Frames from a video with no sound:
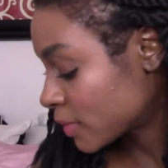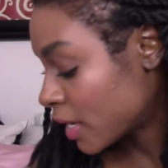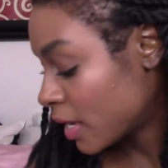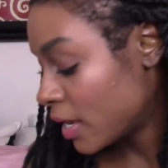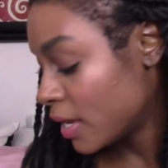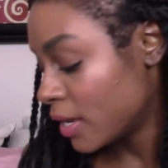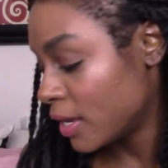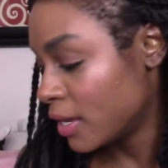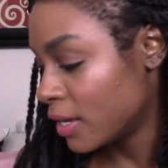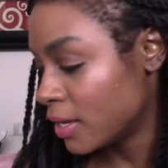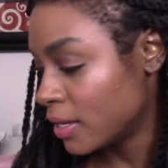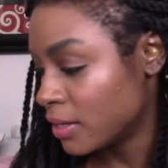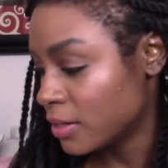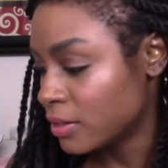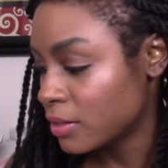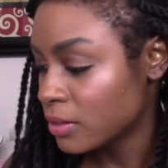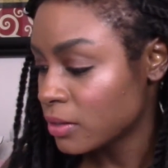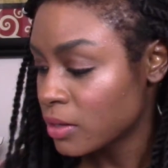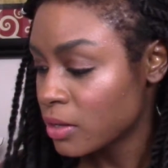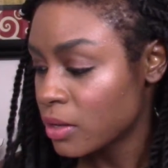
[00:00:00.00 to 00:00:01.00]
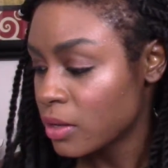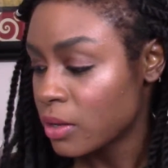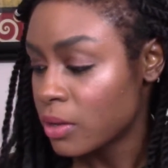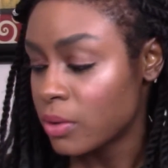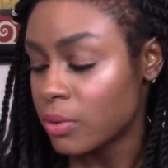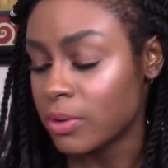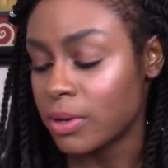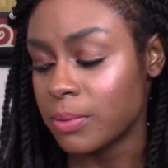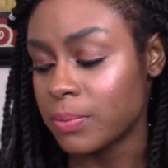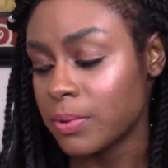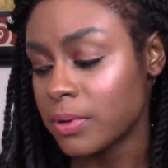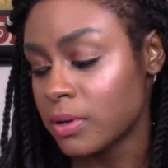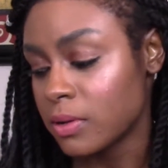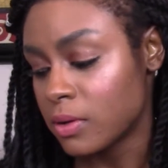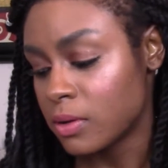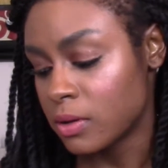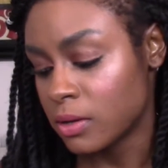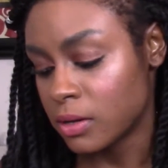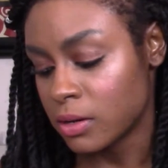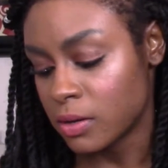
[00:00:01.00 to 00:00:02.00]
And when I put it
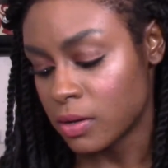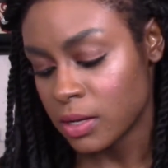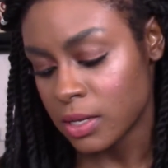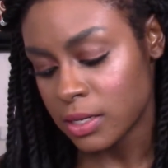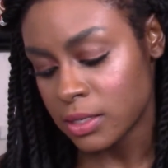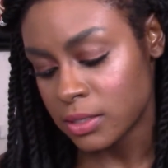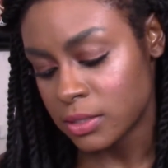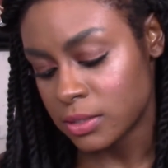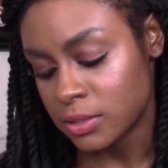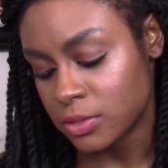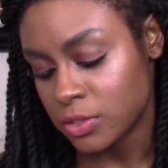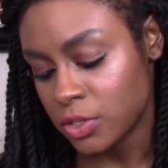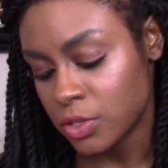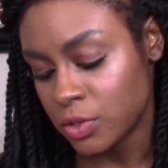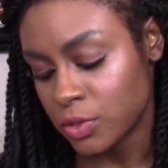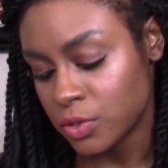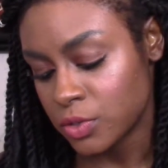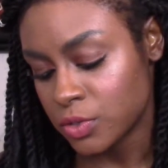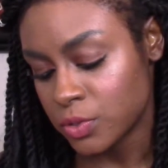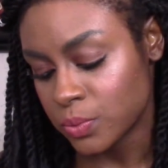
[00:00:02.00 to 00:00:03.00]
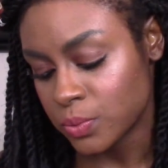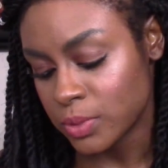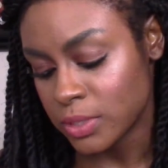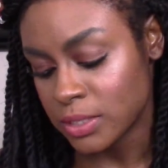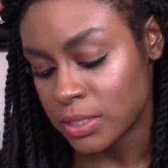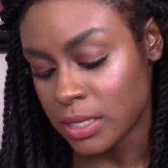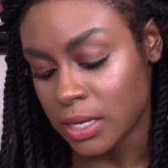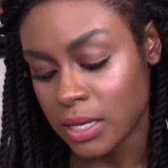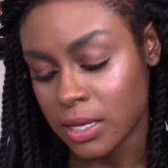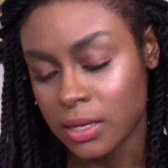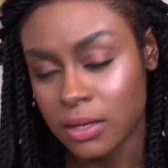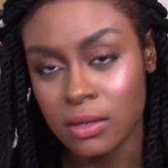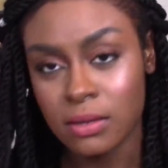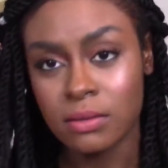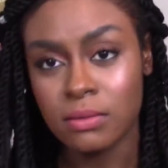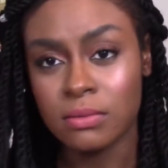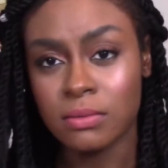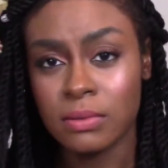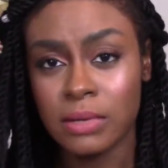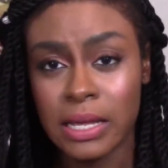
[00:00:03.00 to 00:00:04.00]
on, all I used was
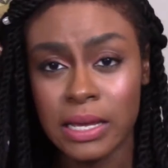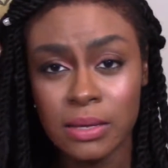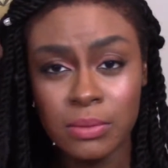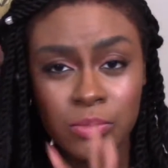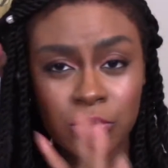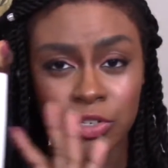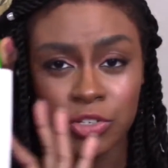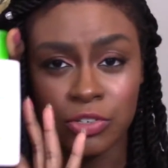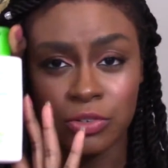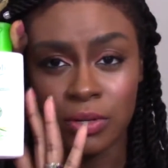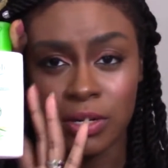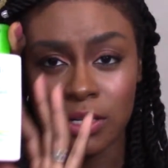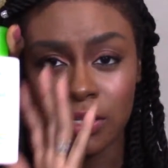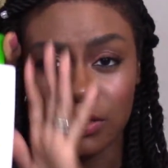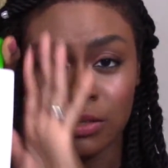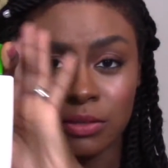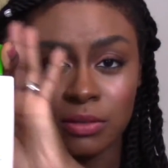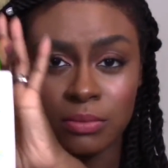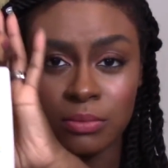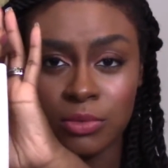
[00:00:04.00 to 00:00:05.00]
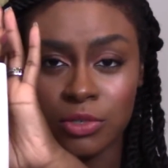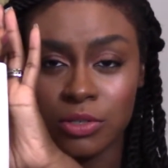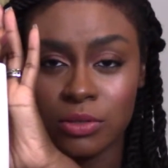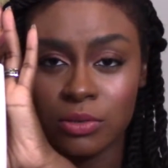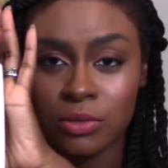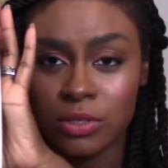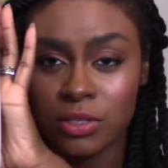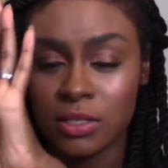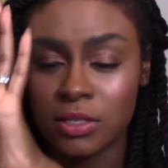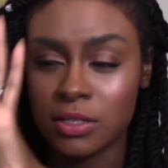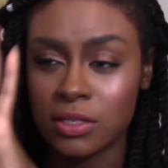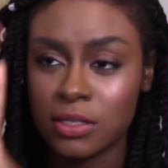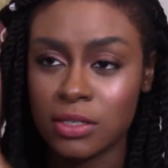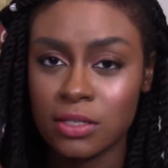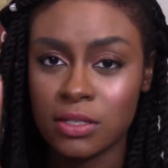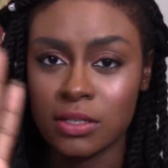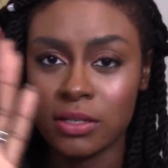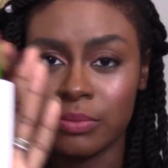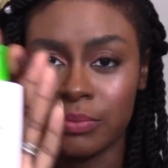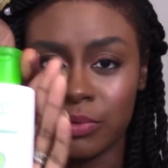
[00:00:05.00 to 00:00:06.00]
a light moisturizer, which of course is a
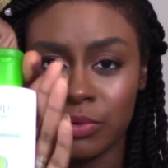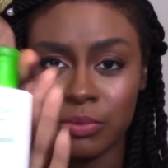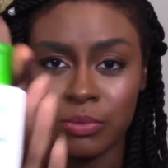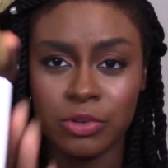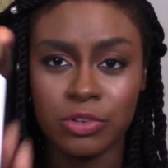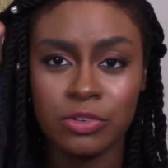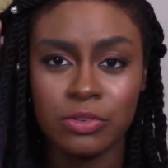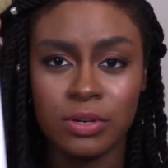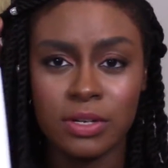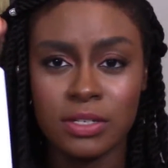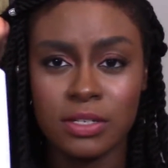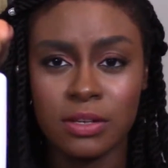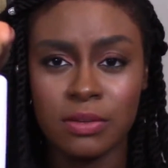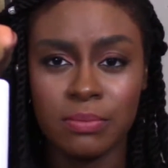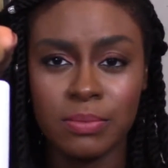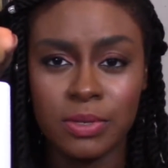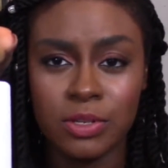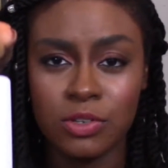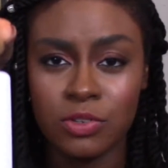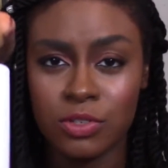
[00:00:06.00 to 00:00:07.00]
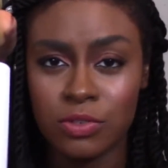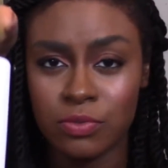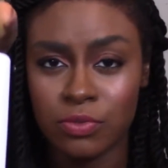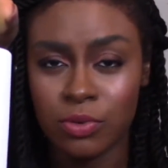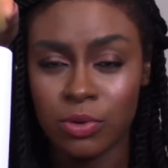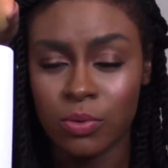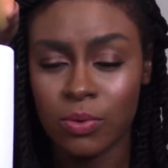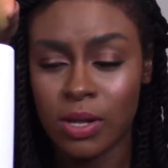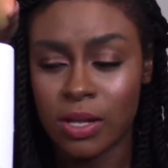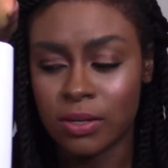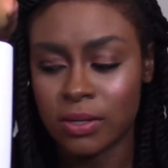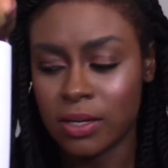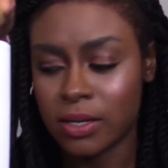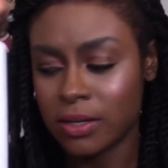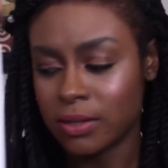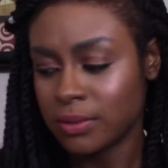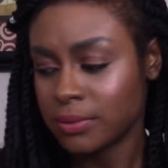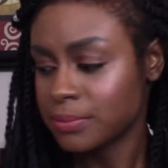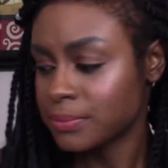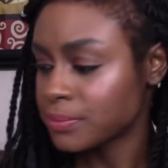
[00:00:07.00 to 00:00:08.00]
simple moisturizer I've been using for a while
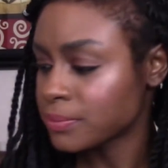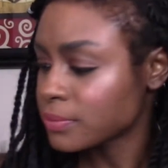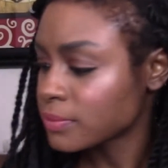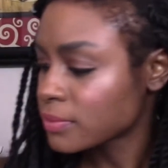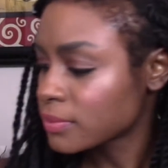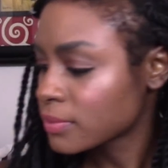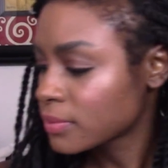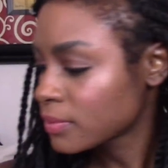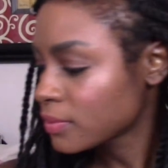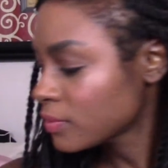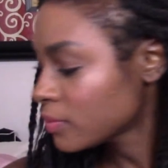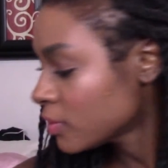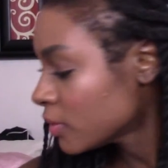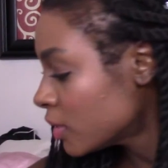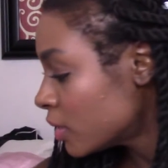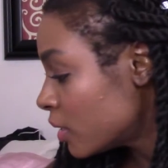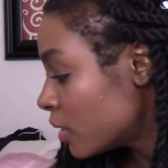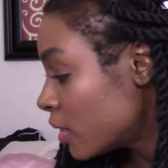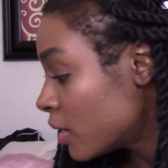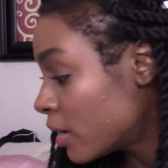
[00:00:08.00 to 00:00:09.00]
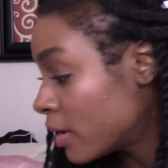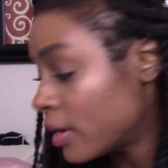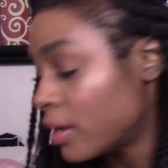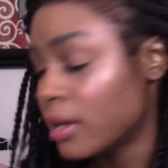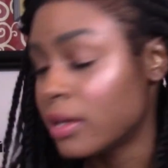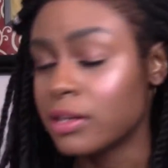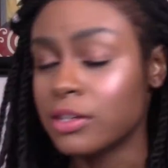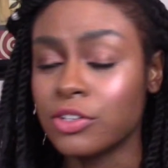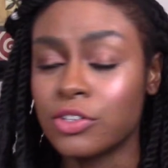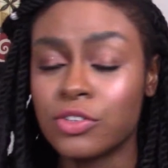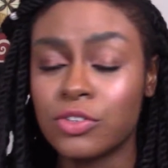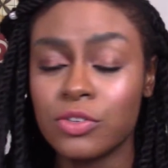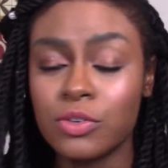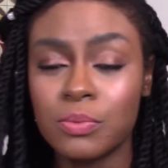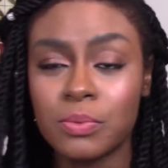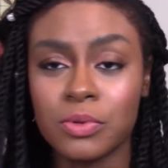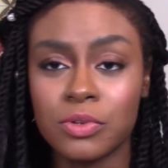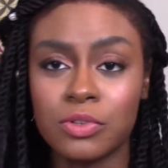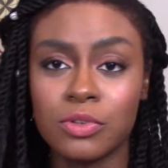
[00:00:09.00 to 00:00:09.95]
now, and a super